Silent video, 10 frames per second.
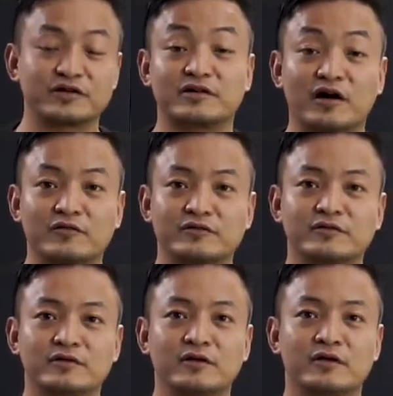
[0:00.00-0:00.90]
ground.
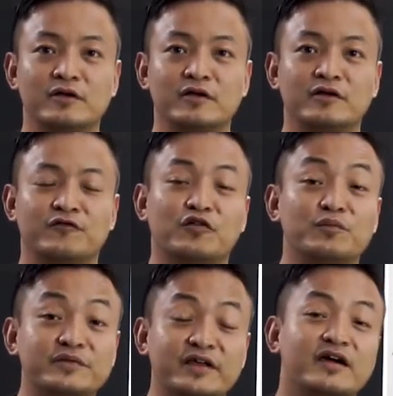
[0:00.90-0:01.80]

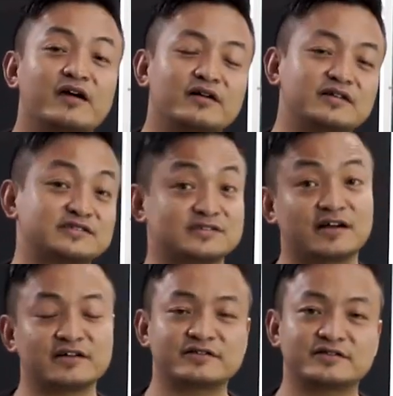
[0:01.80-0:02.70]
From there, he
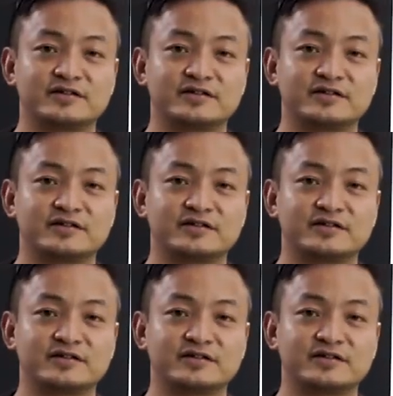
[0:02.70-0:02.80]
started